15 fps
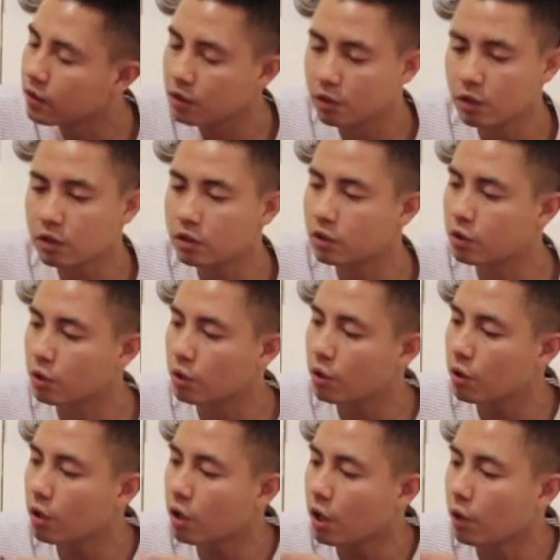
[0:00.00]
good
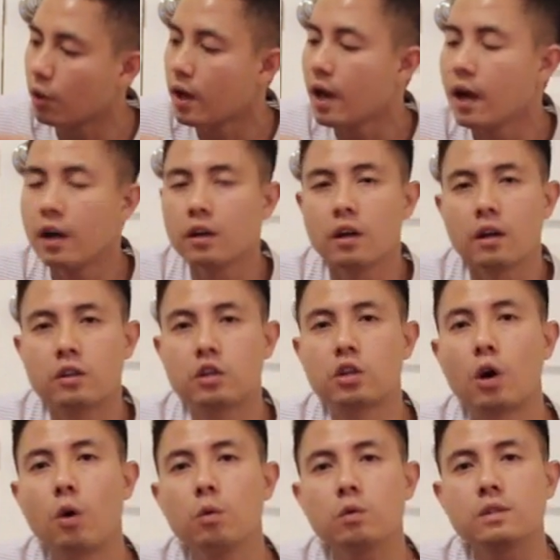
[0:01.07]
girl.
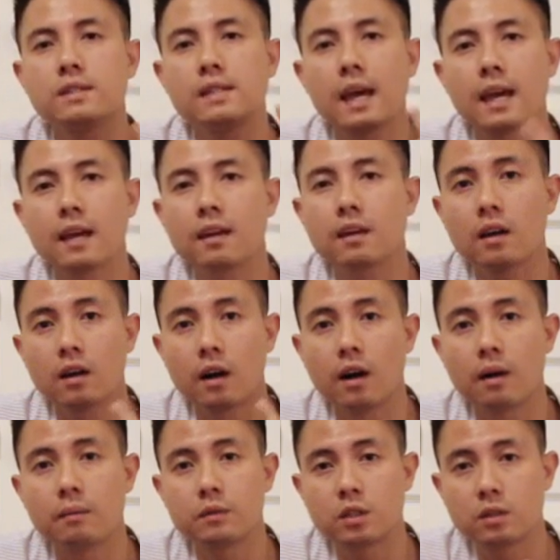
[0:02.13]
Don't say,
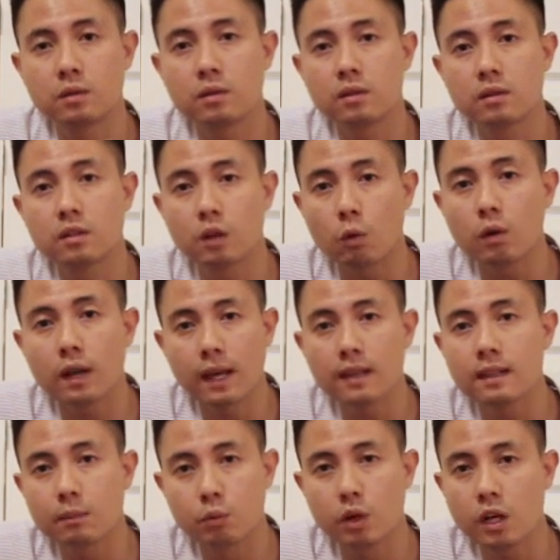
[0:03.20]
don't
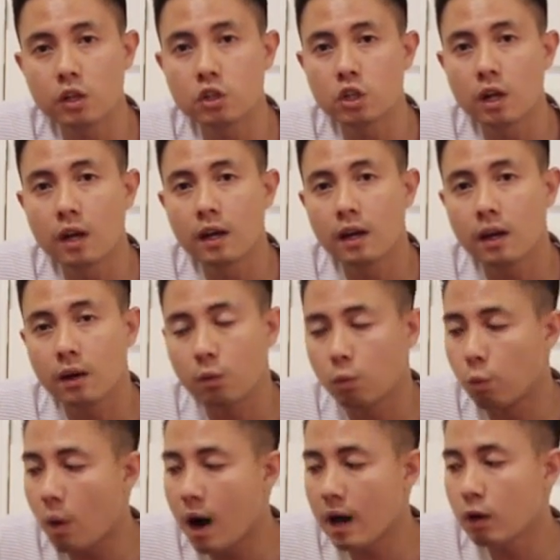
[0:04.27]
link the bridge
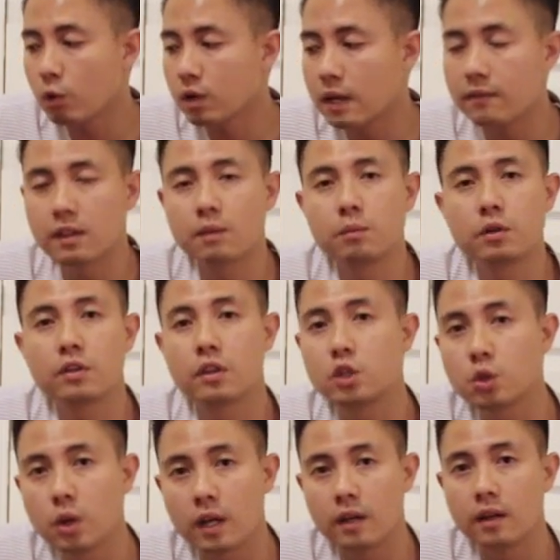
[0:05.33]
while giving the bird the
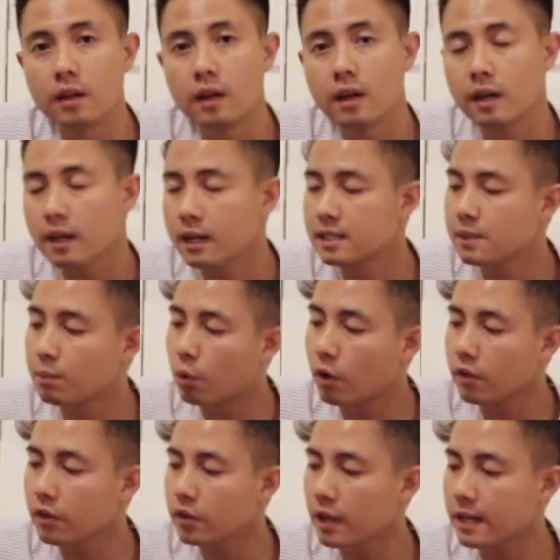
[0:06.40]
treat. It's
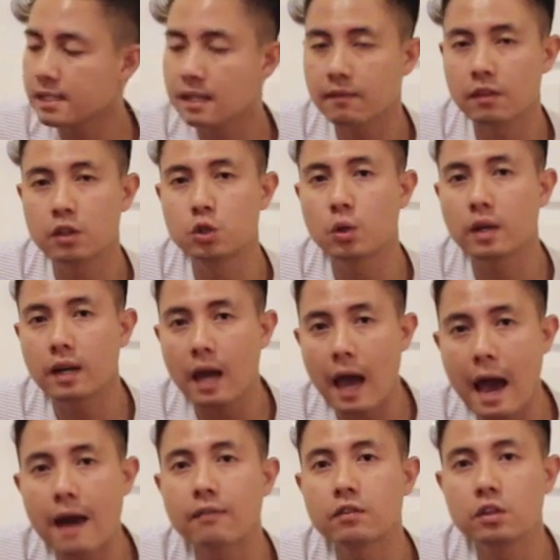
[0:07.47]
important that you guys give the treat
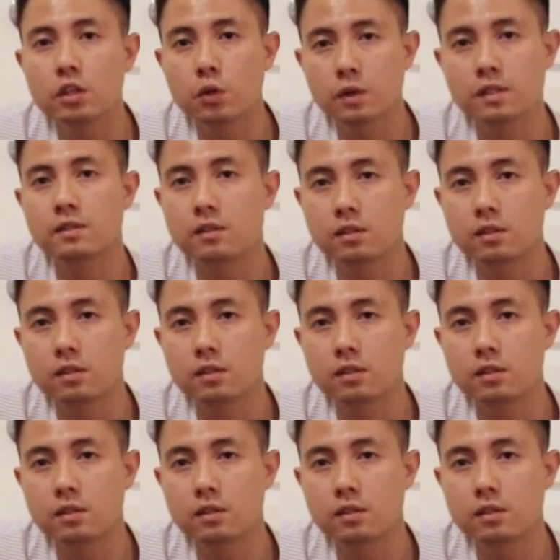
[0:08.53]
after you